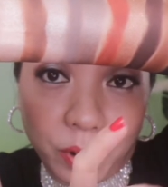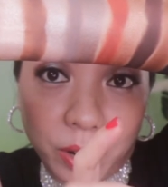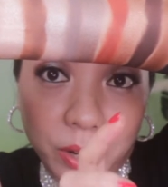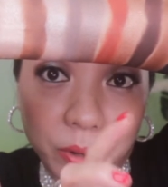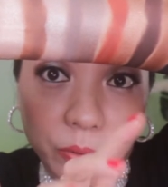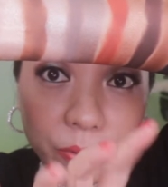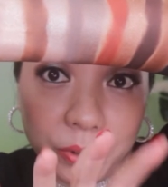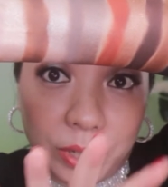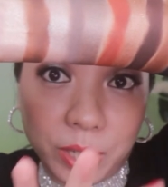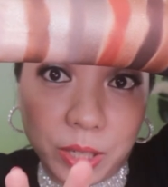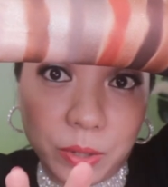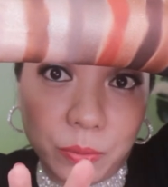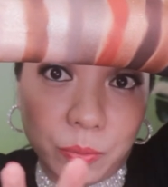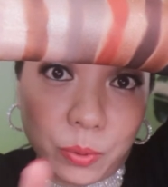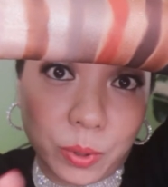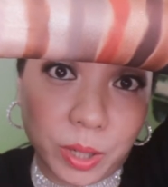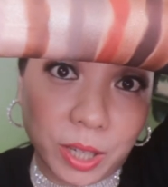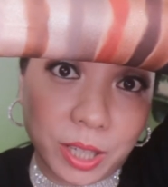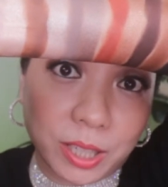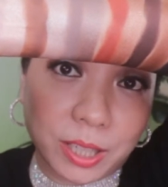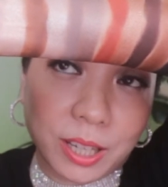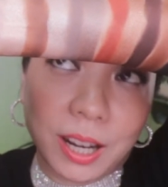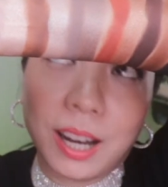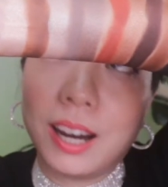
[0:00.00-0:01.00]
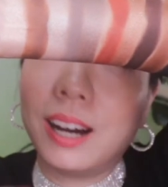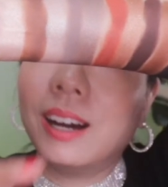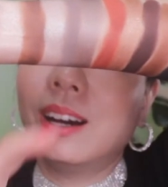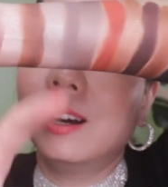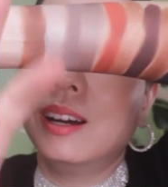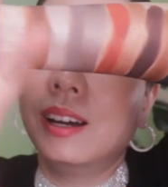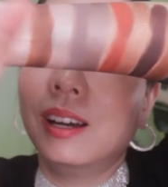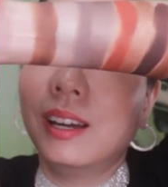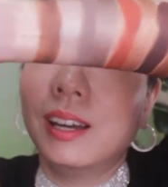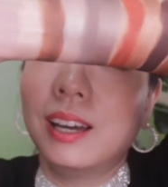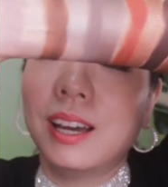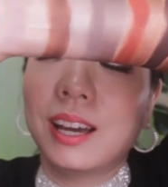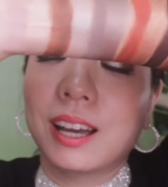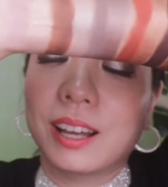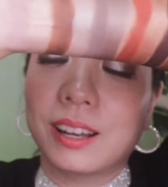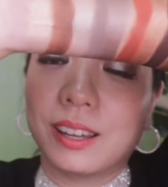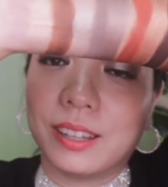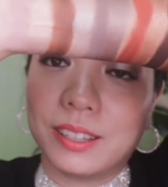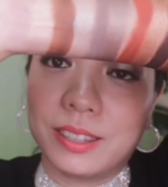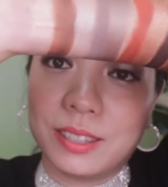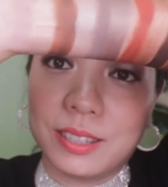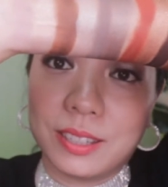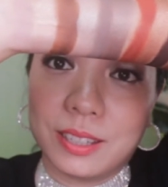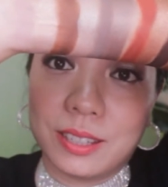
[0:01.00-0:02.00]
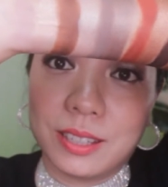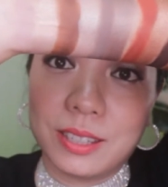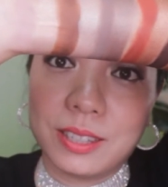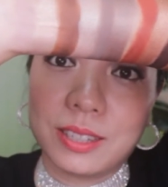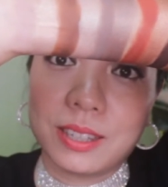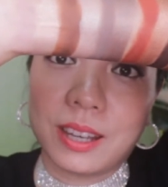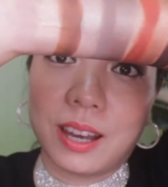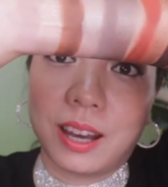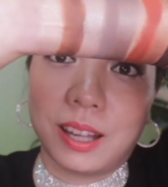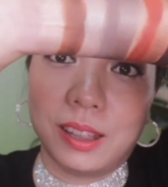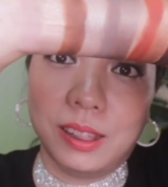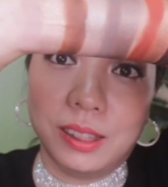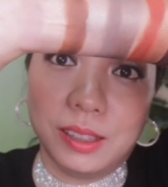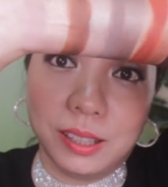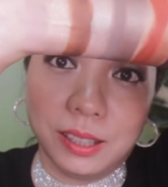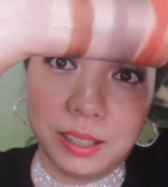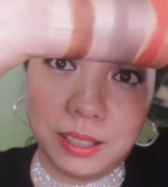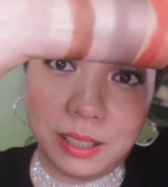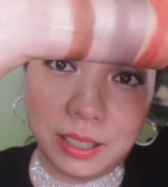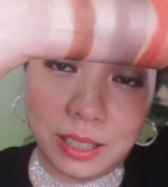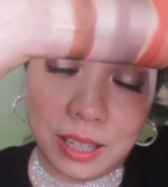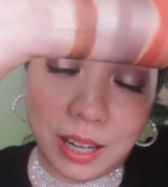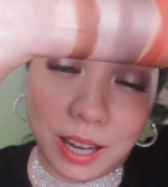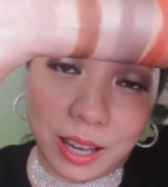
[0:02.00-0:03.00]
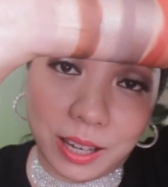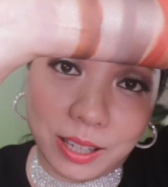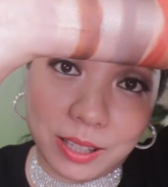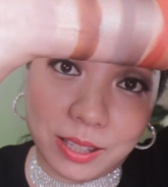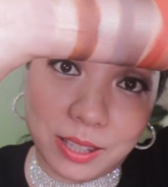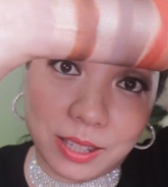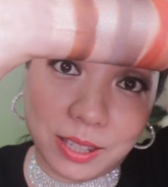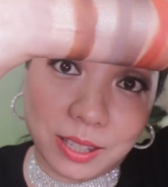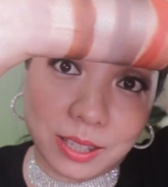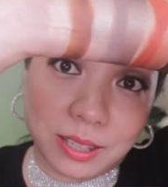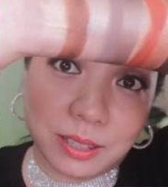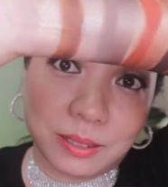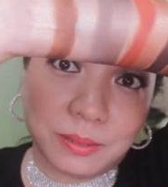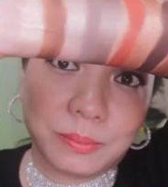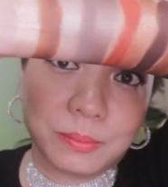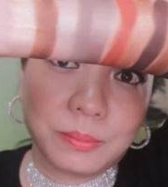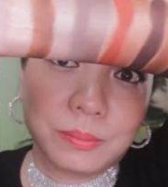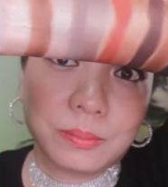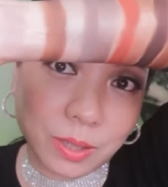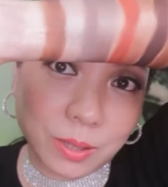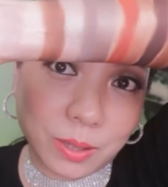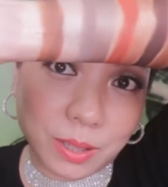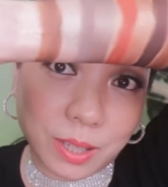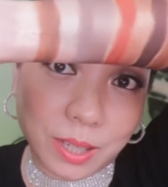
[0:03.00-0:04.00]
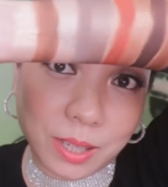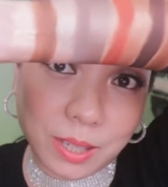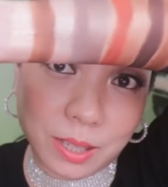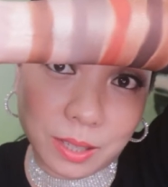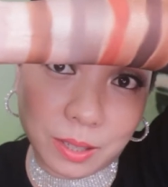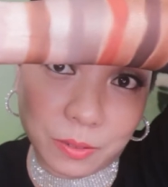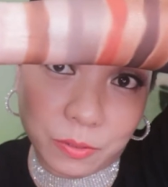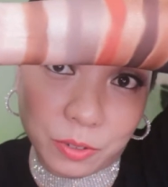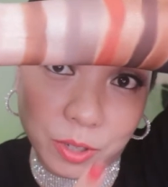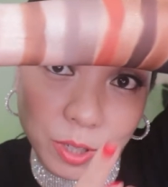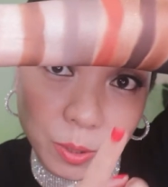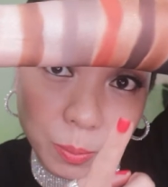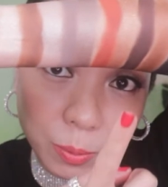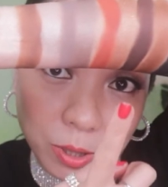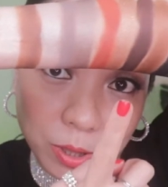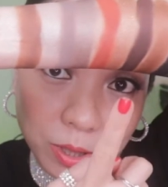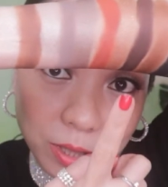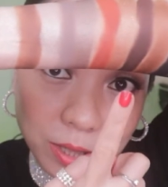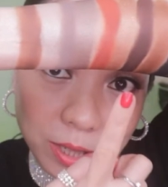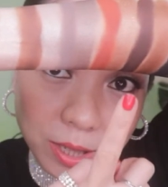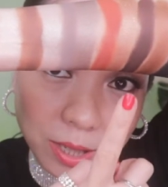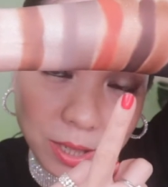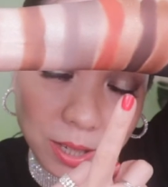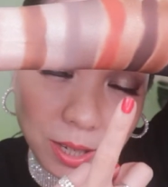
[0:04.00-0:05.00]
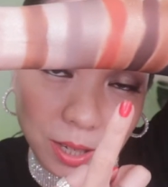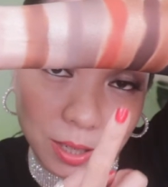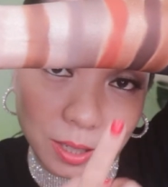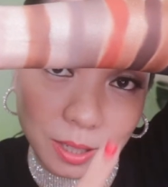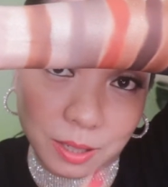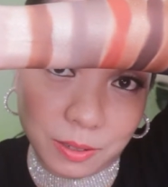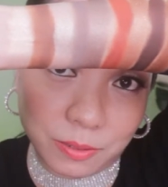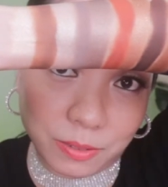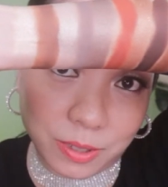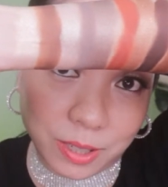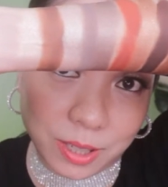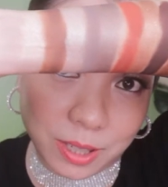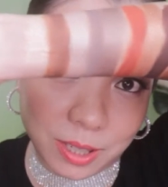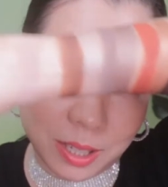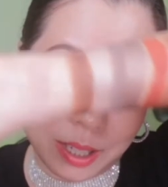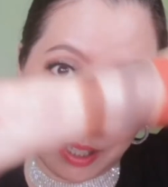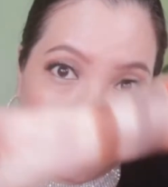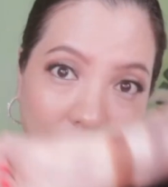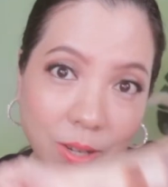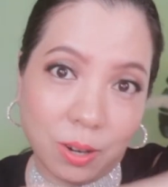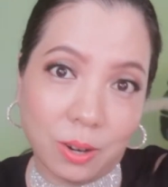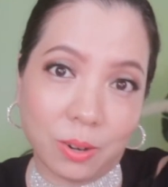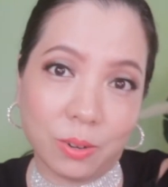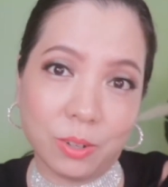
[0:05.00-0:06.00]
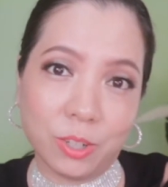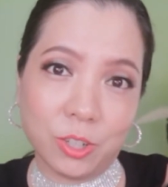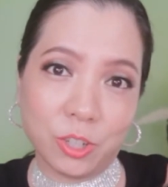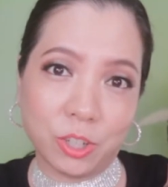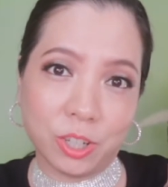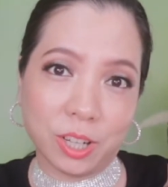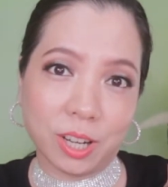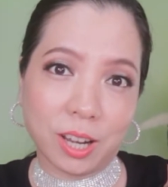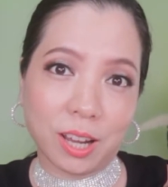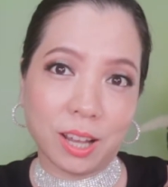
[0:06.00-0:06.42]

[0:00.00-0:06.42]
fiery red glitters under the lights. So that's the difference between this color versus the original